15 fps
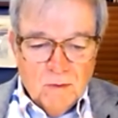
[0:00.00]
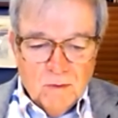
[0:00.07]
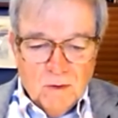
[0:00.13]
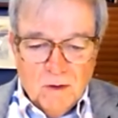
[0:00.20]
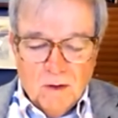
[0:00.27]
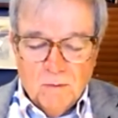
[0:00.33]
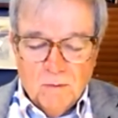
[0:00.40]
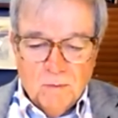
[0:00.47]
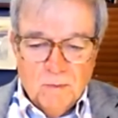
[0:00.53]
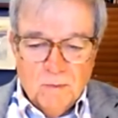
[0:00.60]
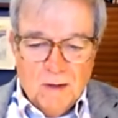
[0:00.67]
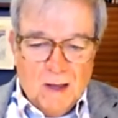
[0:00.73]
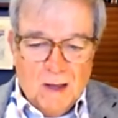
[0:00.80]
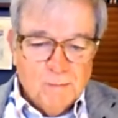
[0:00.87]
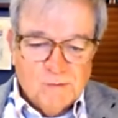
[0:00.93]
Uh,
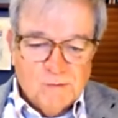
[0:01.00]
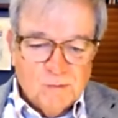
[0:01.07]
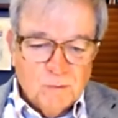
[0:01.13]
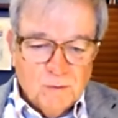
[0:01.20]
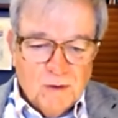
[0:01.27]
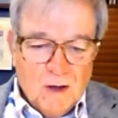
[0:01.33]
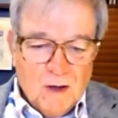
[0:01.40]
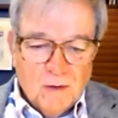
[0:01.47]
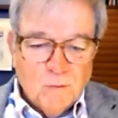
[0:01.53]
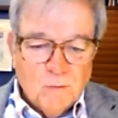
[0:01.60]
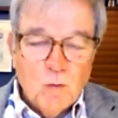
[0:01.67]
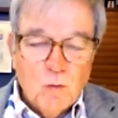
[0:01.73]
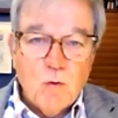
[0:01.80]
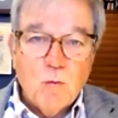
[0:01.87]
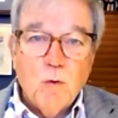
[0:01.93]
absolutely
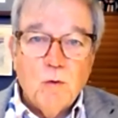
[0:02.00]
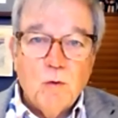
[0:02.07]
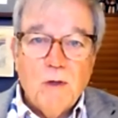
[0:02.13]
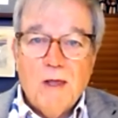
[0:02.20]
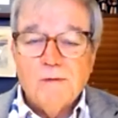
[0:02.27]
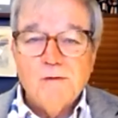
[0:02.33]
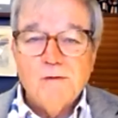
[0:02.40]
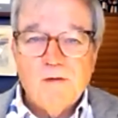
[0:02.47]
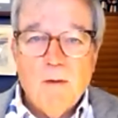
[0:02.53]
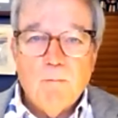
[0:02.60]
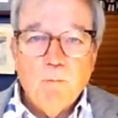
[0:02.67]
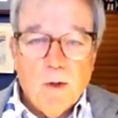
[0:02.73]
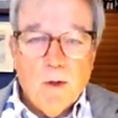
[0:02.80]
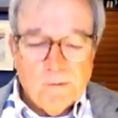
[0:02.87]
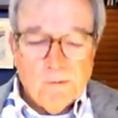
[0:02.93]
unusual and
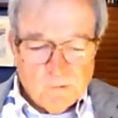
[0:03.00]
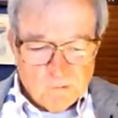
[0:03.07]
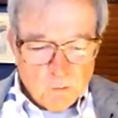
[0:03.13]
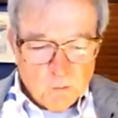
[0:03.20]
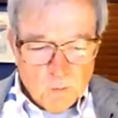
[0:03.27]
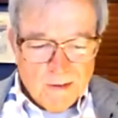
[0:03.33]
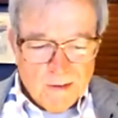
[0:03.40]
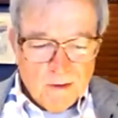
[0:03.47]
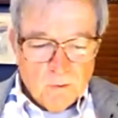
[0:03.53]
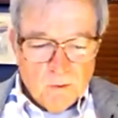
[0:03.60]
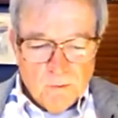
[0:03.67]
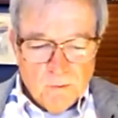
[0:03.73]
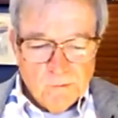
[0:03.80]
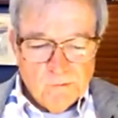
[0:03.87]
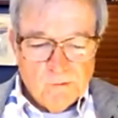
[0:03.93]
somewhat surreal
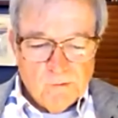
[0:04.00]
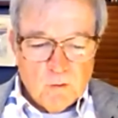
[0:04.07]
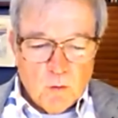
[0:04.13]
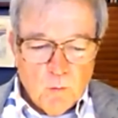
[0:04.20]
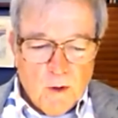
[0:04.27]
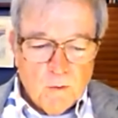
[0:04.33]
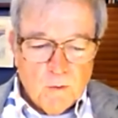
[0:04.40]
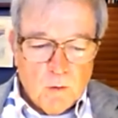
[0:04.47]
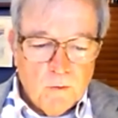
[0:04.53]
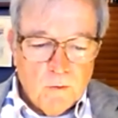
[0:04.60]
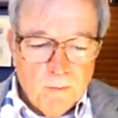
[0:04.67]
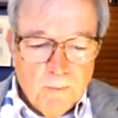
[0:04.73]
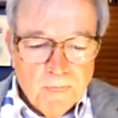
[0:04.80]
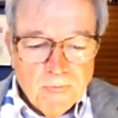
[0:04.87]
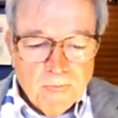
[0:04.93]
situation.
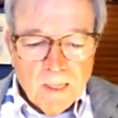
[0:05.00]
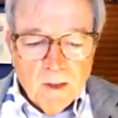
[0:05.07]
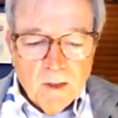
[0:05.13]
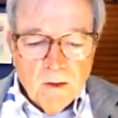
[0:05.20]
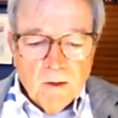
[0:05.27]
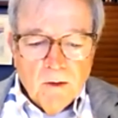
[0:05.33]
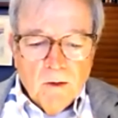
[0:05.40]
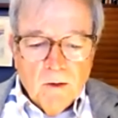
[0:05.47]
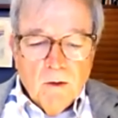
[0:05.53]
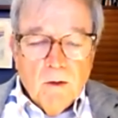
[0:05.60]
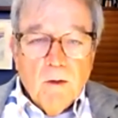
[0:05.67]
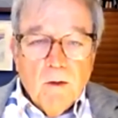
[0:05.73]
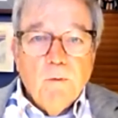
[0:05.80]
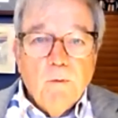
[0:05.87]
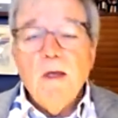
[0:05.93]

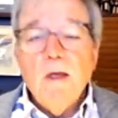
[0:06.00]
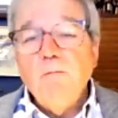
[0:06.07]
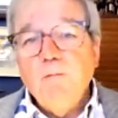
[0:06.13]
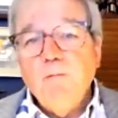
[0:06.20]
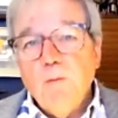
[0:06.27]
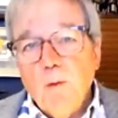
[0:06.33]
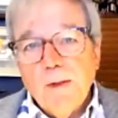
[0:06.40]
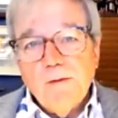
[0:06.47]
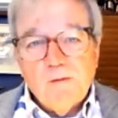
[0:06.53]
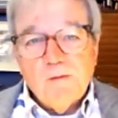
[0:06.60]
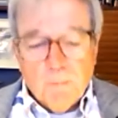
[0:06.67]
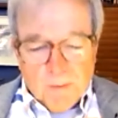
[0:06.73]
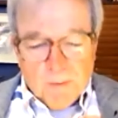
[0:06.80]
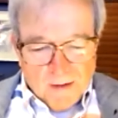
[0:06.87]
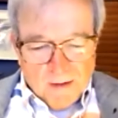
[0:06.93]
The influenza
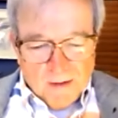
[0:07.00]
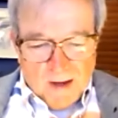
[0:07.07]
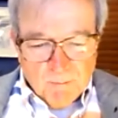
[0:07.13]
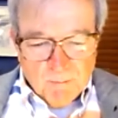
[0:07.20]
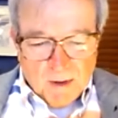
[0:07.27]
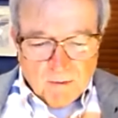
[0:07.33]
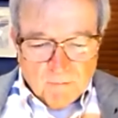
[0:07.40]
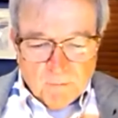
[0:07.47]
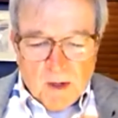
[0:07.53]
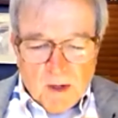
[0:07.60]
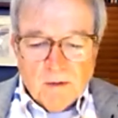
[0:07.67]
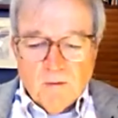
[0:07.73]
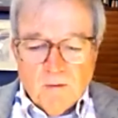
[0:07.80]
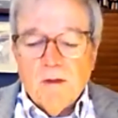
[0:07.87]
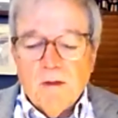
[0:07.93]
pandemic of
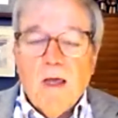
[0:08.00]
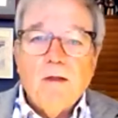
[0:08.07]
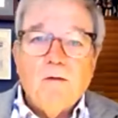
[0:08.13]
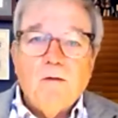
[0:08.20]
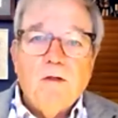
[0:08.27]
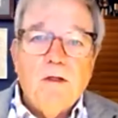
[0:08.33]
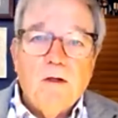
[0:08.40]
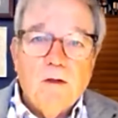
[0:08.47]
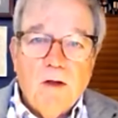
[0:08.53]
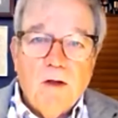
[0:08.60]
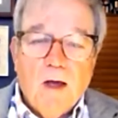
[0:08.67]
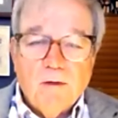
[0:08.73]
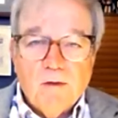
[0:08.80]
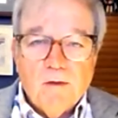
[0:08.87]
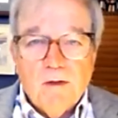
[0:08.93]
nineteen eighteen and
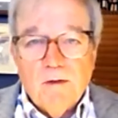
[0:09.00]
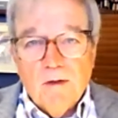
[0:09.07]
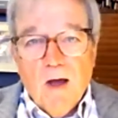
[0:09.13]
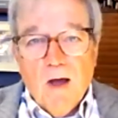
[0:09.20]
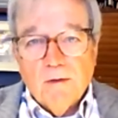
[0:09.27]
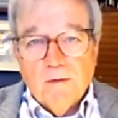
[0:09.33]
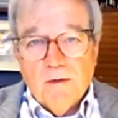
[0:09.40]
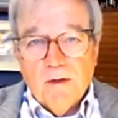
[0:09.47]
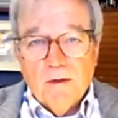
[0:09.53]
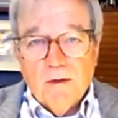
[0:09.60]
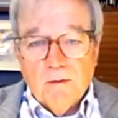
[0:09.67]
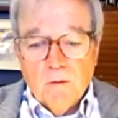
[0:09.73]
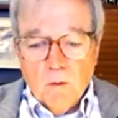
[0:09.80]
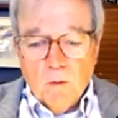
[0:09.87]
nineteen nineteen